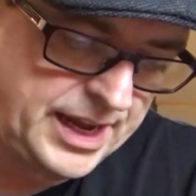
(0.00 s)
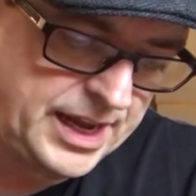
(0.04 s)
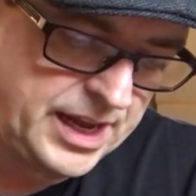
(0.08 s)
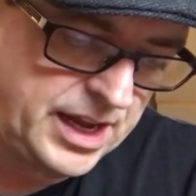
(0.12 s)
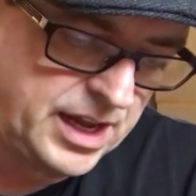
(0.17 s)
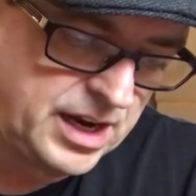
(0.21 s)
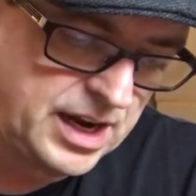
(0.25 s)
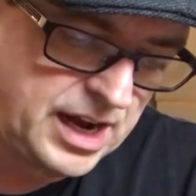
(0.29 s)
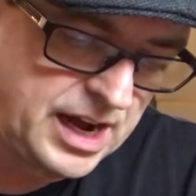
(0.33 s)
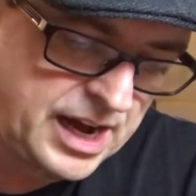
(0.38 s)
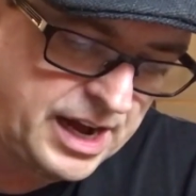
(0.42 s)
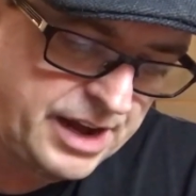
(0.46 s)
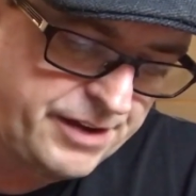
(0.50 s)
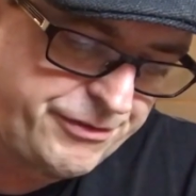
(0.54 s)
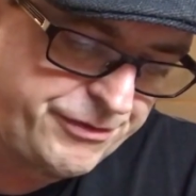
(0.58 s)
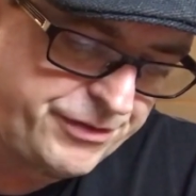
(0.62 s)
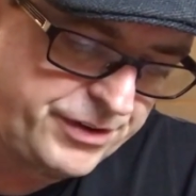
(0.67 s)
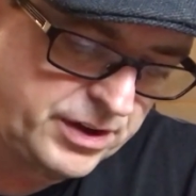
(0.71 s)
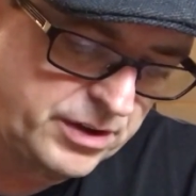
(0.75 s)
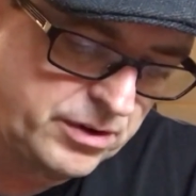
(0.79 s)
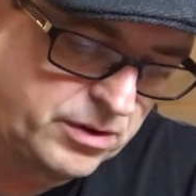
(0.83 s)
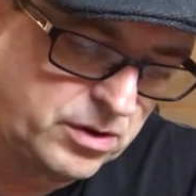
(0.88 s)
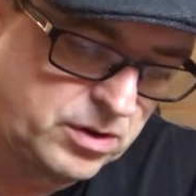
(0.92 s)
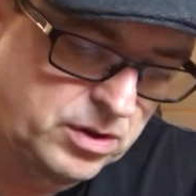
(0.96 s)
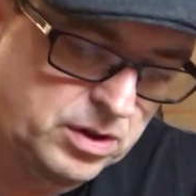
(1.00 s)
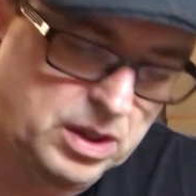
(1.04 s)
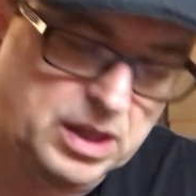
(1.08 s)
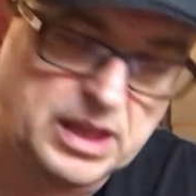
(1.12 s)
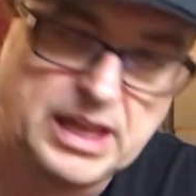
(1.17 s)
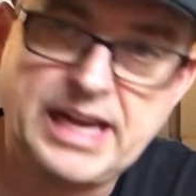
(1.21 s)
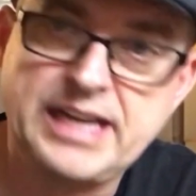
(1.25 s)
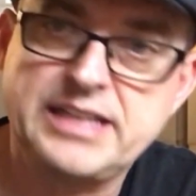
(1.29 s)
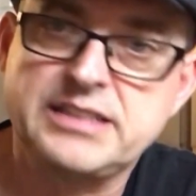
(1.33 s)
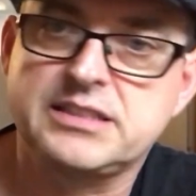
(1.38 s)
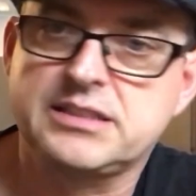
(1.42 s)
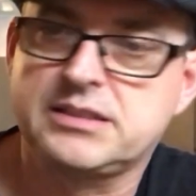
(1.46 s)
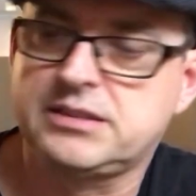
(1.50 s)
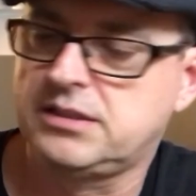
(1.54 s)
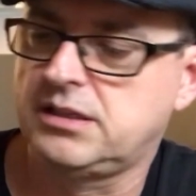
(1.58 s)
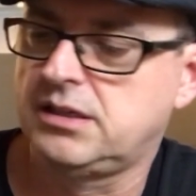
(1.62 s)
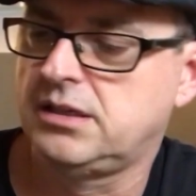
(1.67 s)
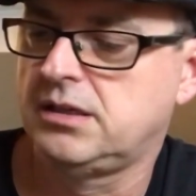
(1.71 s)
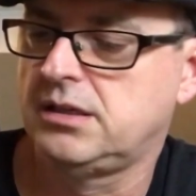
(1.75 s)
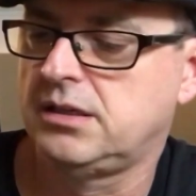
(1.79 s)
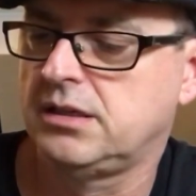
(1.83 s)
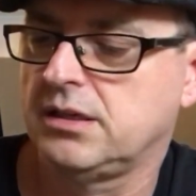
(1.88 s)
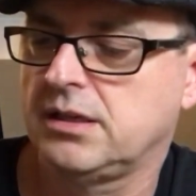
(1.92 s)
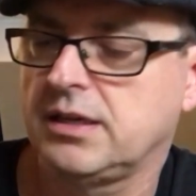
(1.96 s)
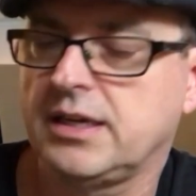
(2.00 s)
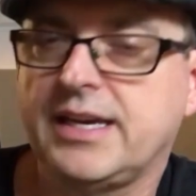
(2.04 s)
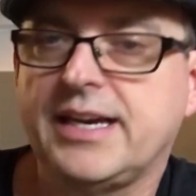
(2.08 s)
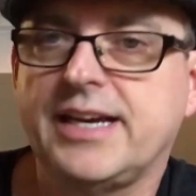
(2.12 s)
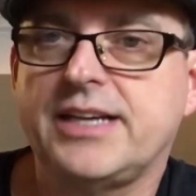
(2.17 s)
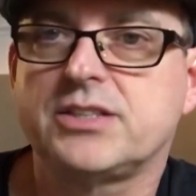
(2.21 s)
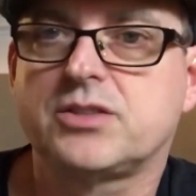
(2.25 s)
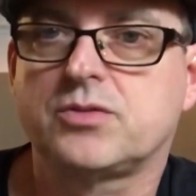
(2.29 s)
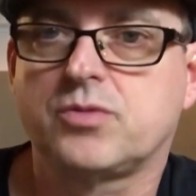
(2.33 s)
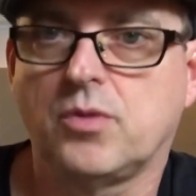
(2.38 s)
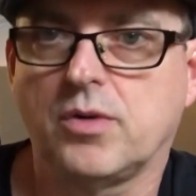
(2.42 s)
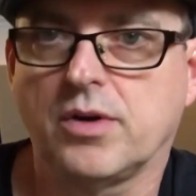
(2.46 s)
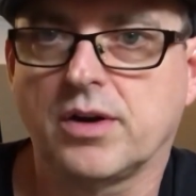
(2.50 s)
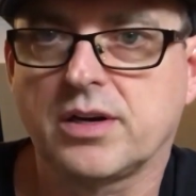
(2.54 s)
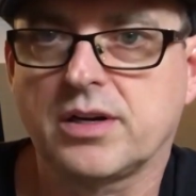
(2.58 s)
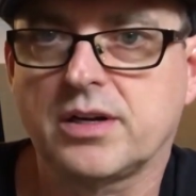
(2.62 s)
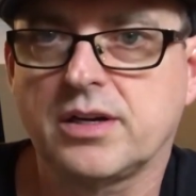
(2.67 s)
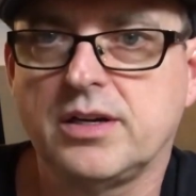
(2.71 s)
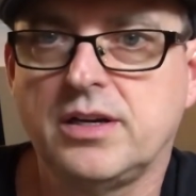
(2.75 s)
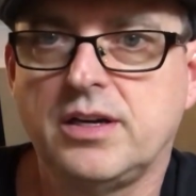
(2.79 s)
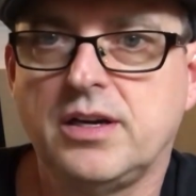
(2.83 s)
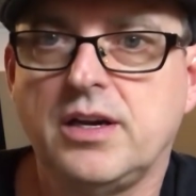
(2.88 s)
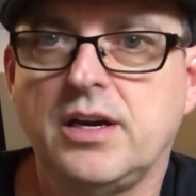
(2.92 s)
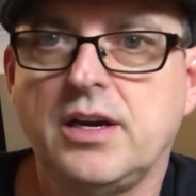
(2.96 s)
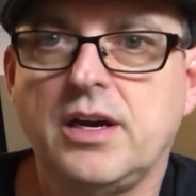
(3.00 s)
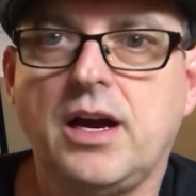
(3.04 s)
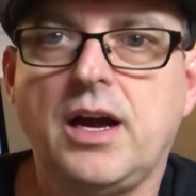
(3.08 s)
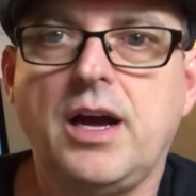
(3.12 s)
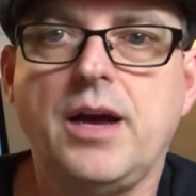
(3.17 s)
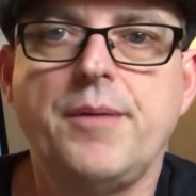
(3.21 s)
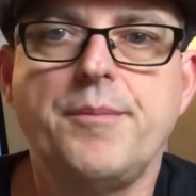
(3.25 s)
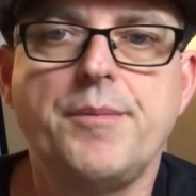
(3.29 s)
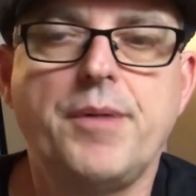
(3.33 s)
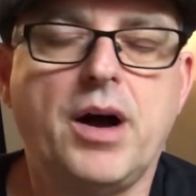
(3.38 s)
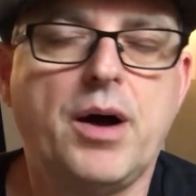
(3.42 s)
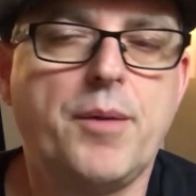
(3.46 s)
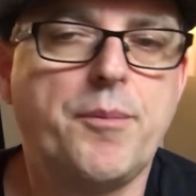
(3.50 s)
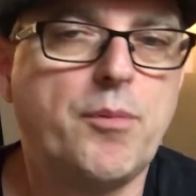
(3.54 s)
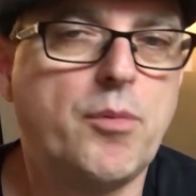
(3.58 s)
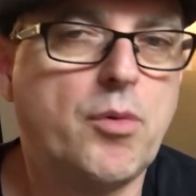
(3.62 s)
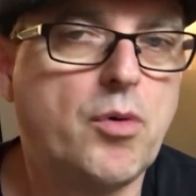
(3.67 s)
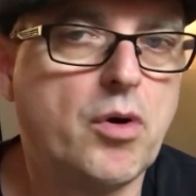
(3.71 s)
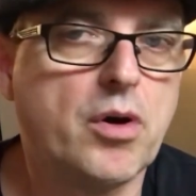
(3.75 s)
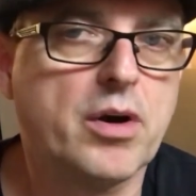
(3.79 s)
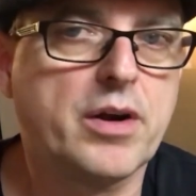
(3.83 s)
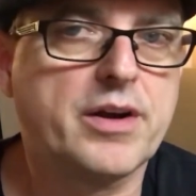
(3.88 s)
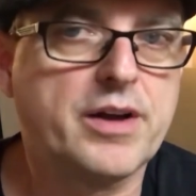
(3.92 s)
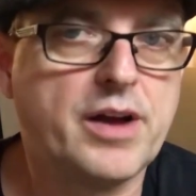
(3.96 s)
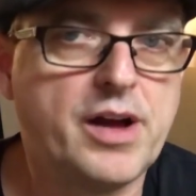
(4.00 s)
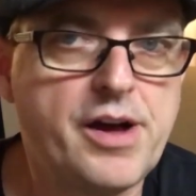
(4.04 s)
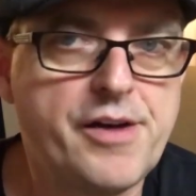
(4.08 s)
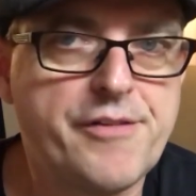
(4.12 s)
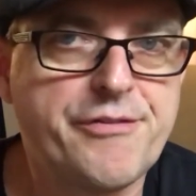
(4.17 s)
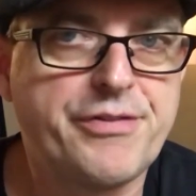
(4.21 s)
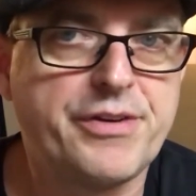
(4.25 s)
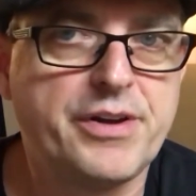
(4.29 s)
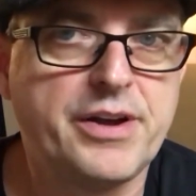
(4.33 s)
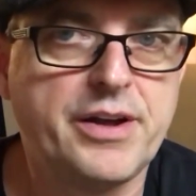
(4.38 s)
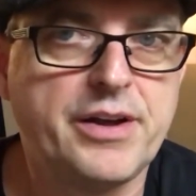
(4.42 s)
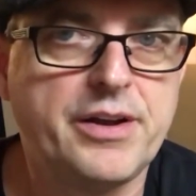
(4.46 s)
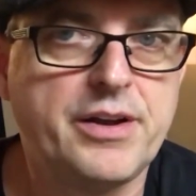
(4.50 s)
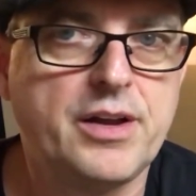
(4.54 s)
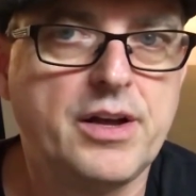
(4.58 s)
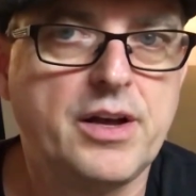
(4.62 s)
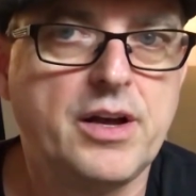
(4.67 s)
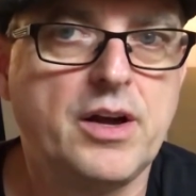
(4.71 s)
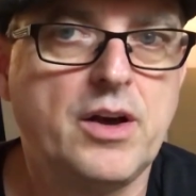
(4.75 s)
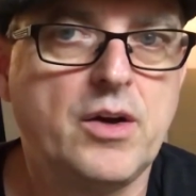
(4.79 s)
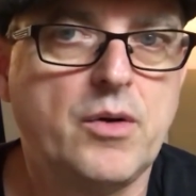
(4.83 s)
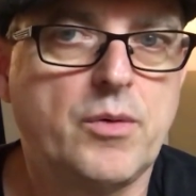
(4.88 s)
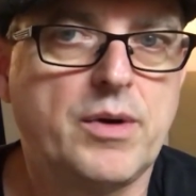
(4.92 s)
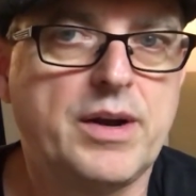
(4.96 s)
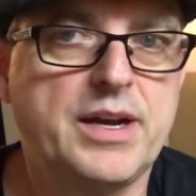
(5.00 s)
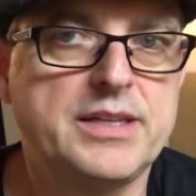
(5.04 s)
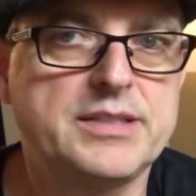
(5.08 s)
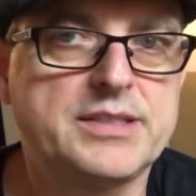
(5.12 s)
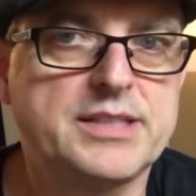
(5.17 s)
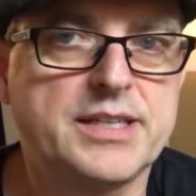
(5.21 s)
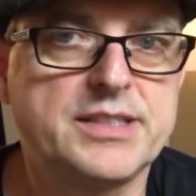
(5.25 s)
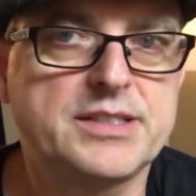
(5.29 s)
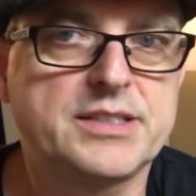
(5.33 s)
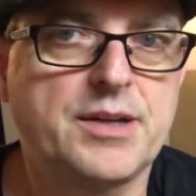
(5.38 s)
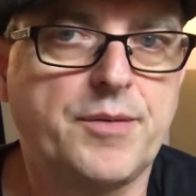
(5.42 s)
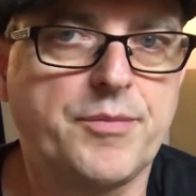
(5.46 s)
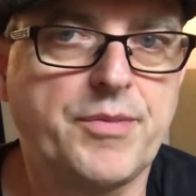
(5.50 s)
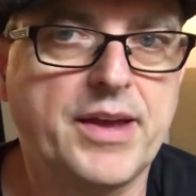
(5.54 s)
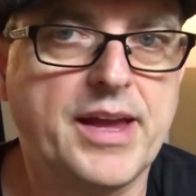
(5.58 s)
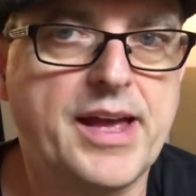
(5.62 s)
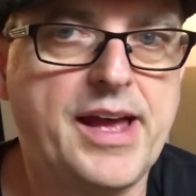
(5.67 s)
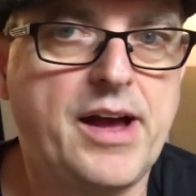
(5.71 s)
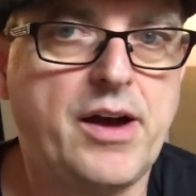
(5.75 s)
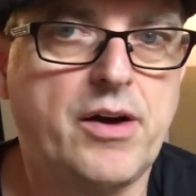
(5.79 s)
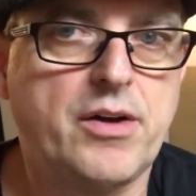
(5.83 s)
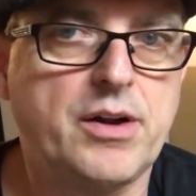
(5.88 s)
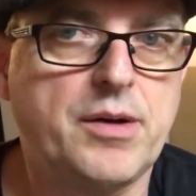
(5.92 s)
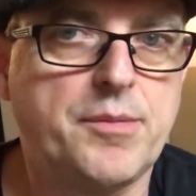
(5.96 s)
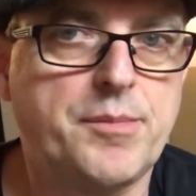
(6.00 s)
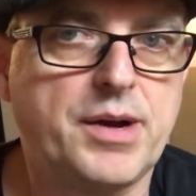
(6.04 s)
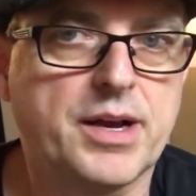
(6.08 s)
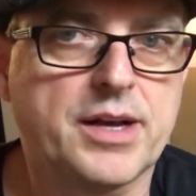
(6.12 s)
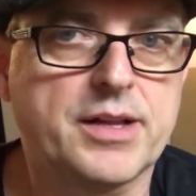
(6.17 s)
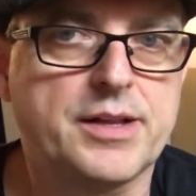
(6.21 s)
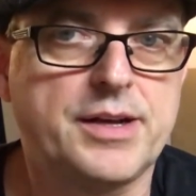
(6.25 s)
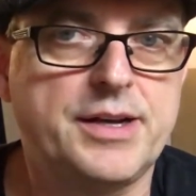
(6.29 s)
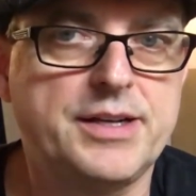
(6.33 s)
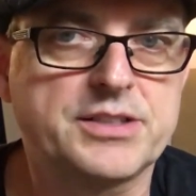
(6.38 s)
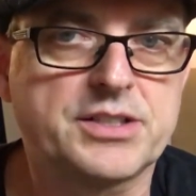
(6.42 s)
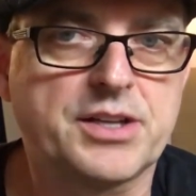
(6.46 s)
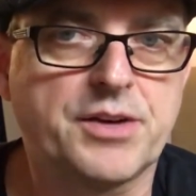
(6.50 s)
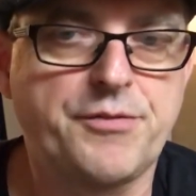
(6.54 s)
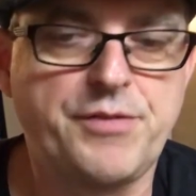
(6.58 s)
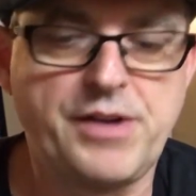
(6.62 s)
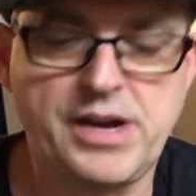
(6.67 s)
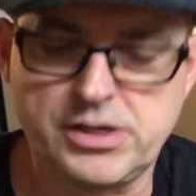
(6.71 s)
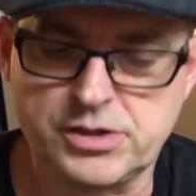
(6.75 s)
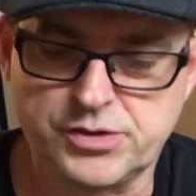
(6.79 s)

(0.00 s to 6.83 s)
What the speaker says: And I feel less guesswork. I'm more confident when I said something out, and my clients can